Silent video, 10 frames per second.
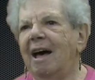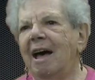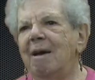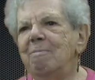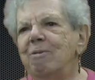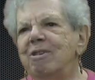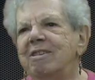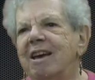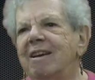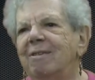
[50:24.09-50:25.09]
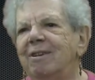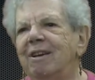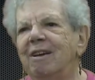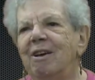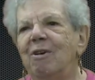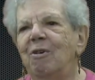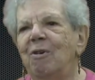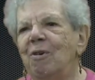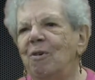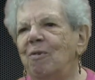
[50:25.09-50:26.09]
I'm retired
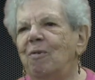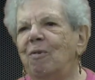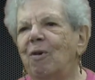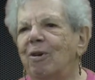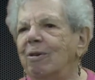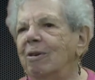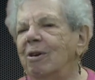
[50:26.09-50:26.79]
for